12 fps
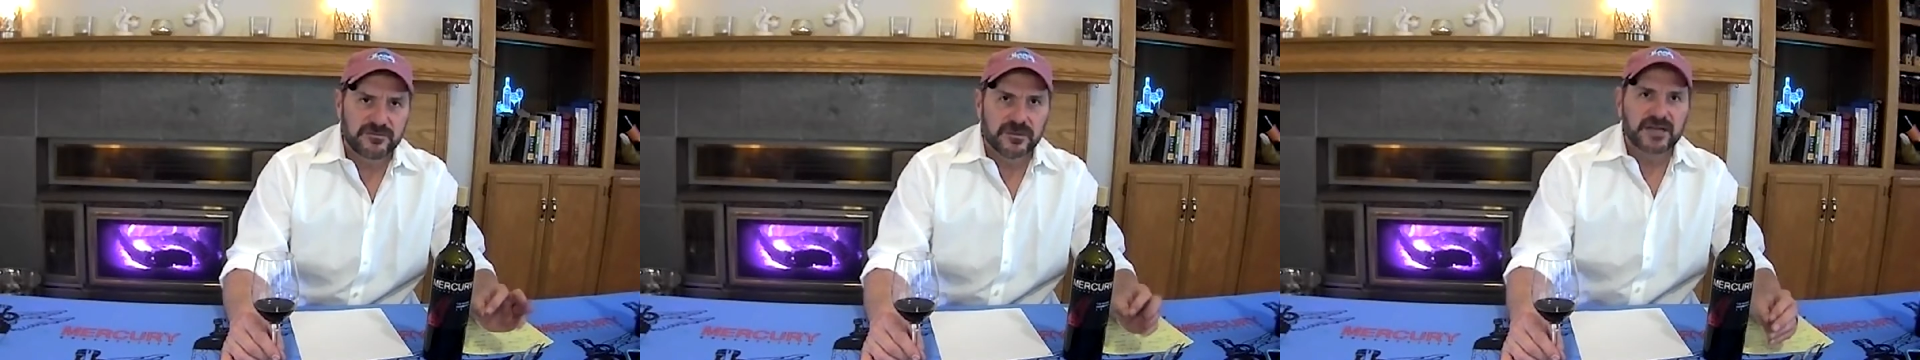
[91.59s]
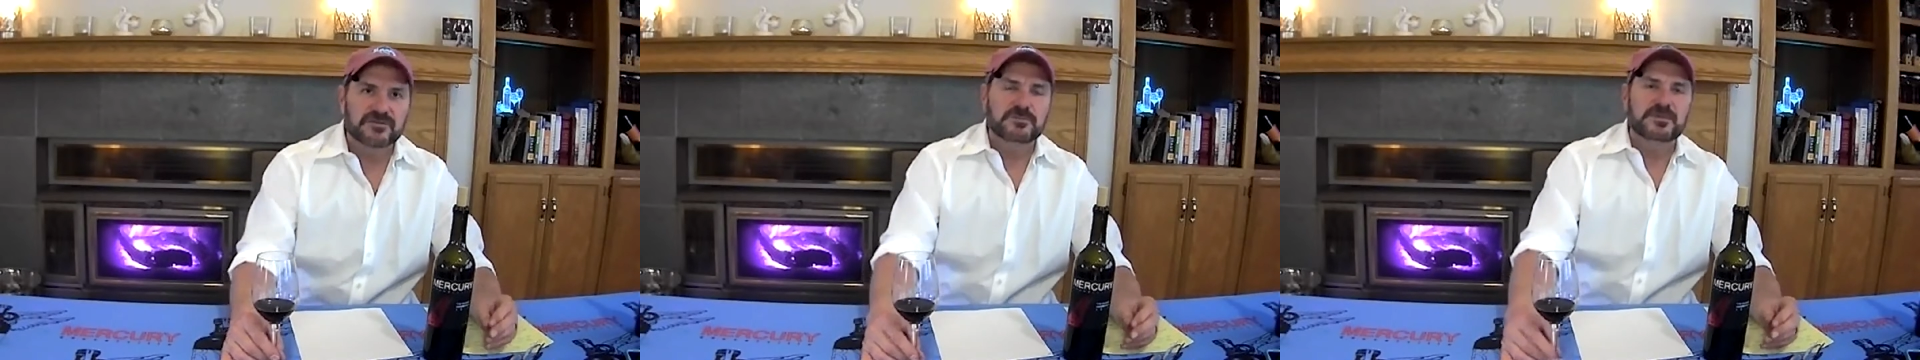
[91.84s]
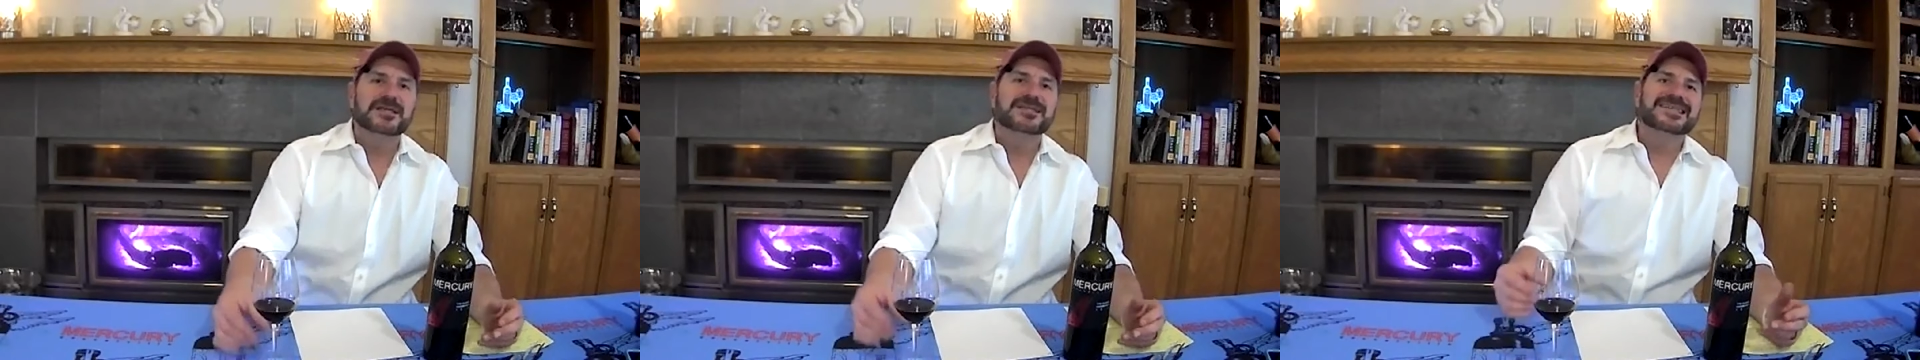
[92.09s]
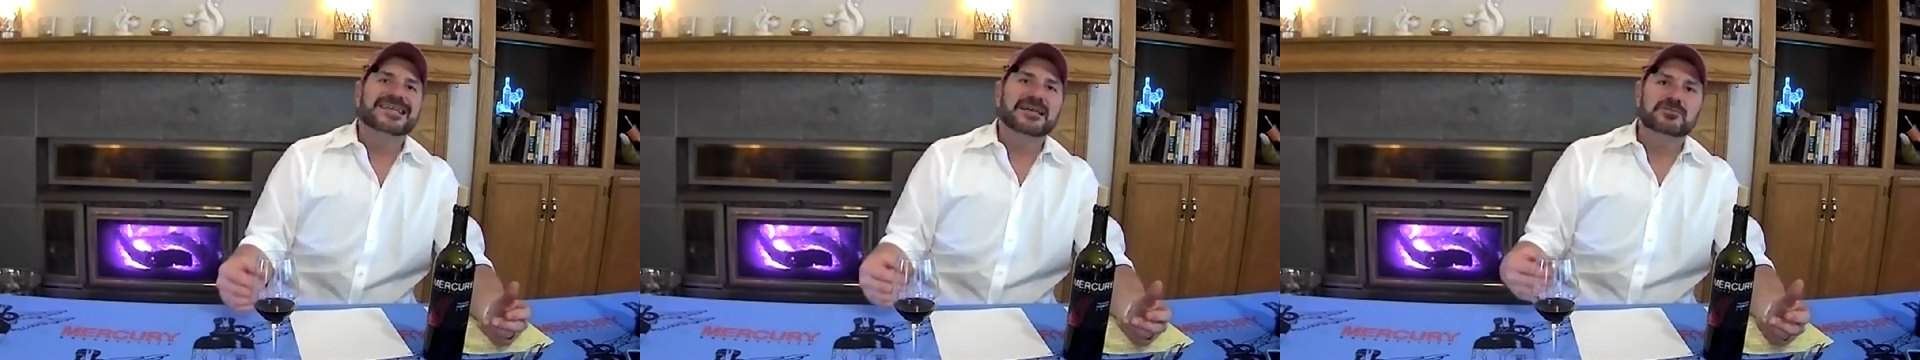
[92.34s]
flavors
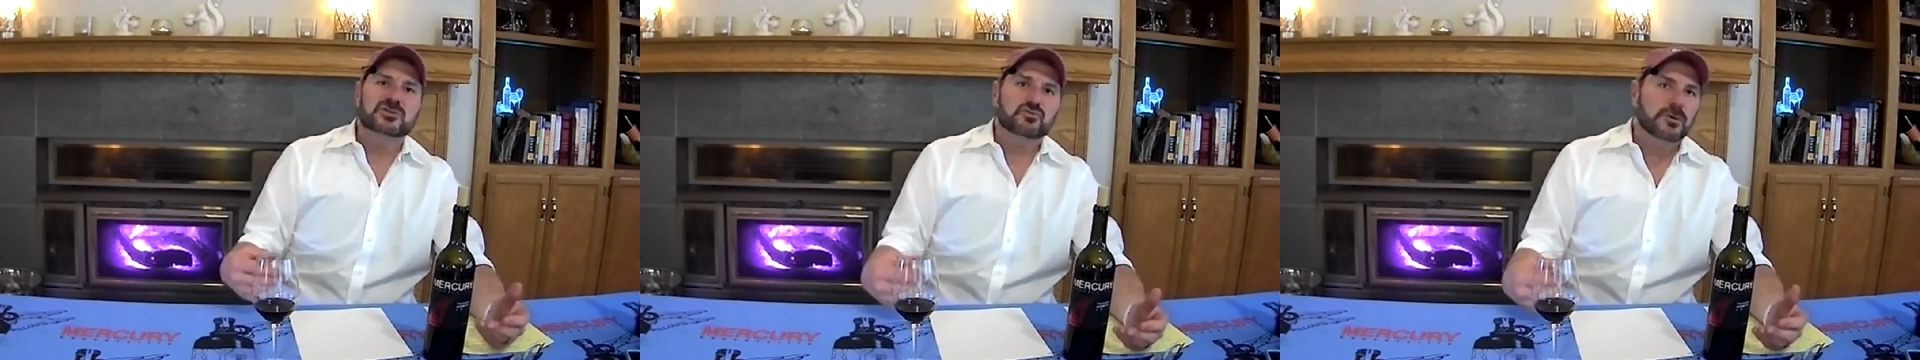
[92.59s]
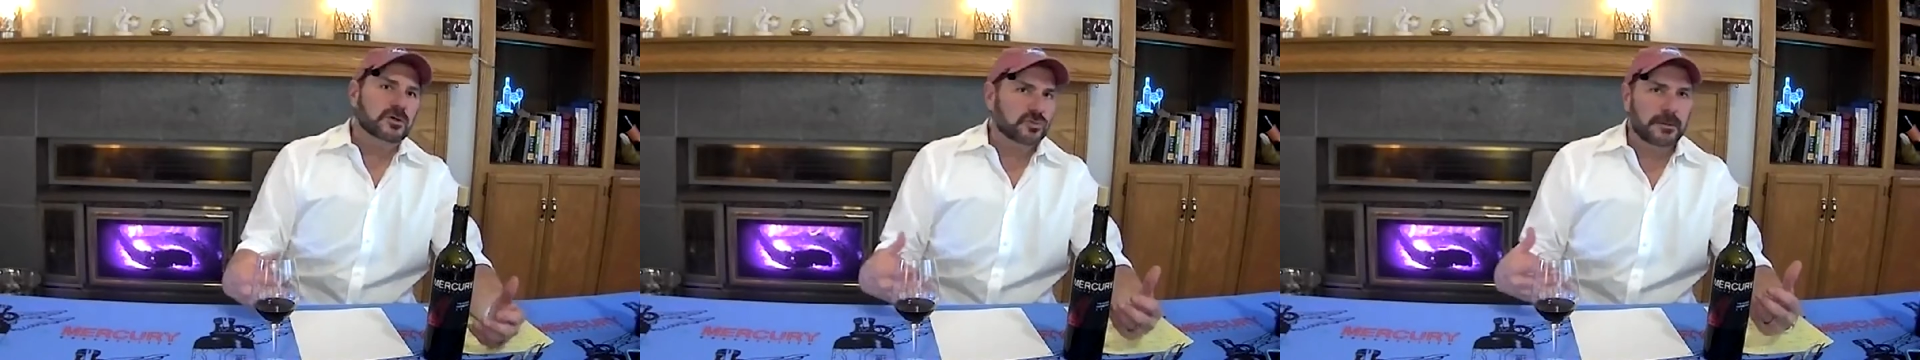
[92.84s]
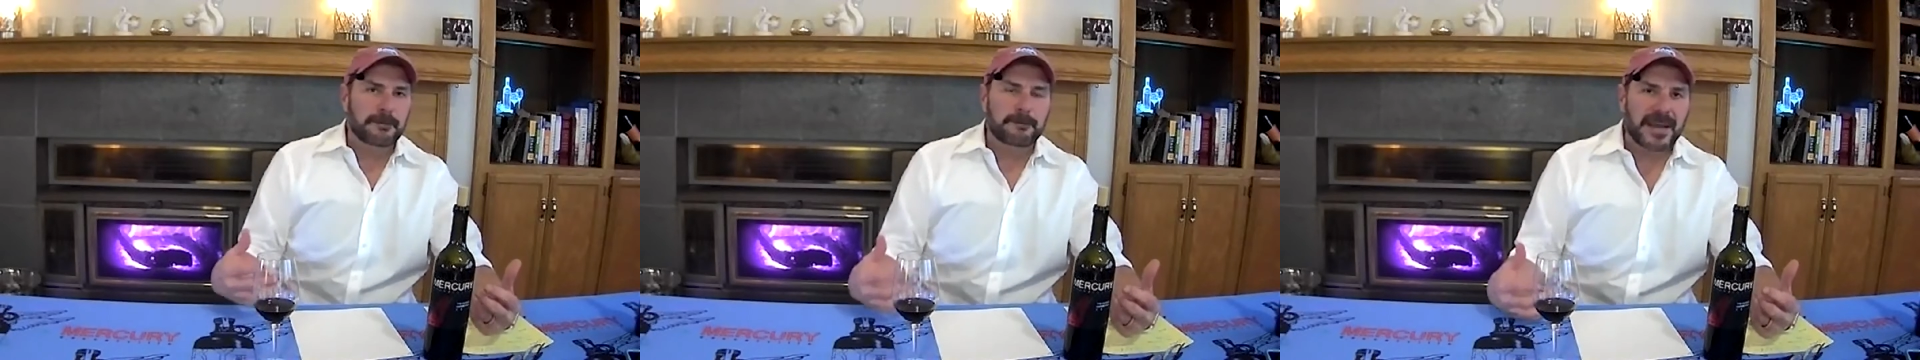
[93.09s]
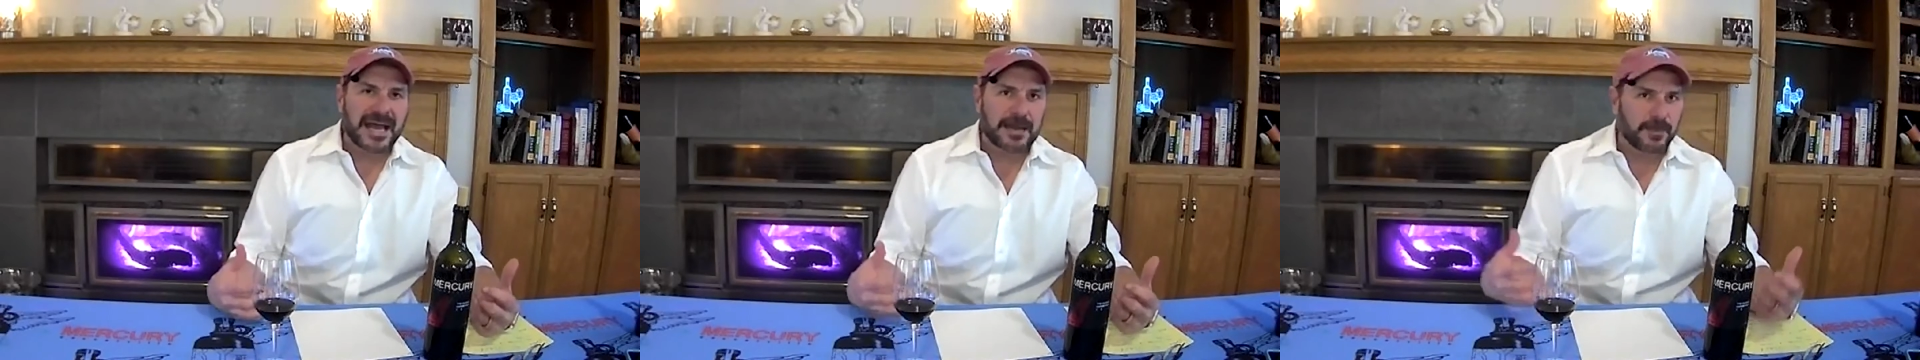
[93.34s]
because they give structure and
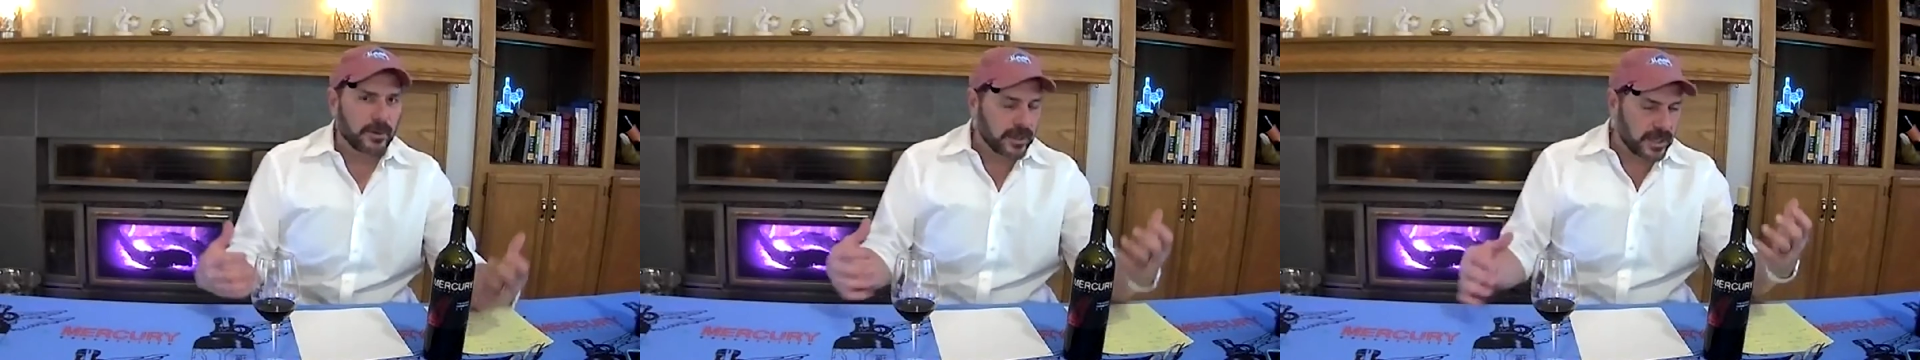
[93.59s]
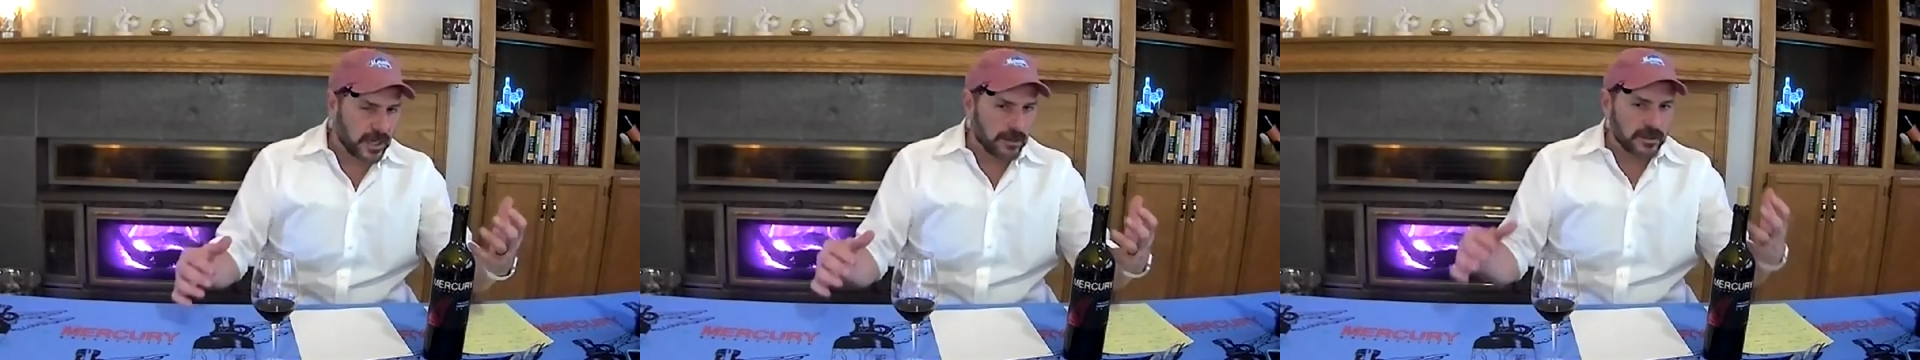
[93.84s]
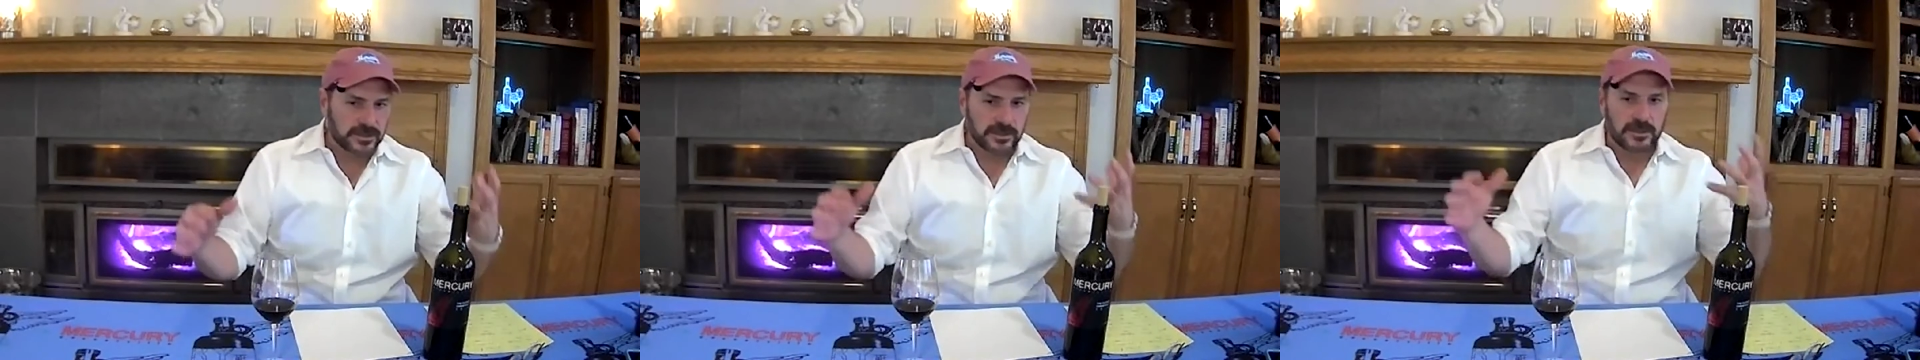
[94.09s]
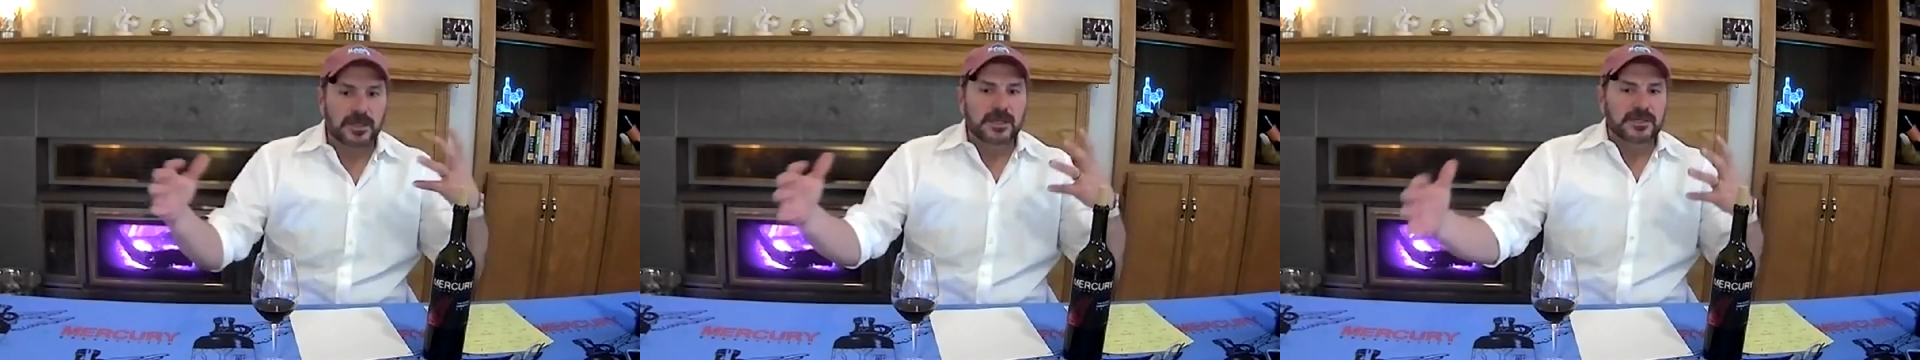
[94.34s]
backbone and character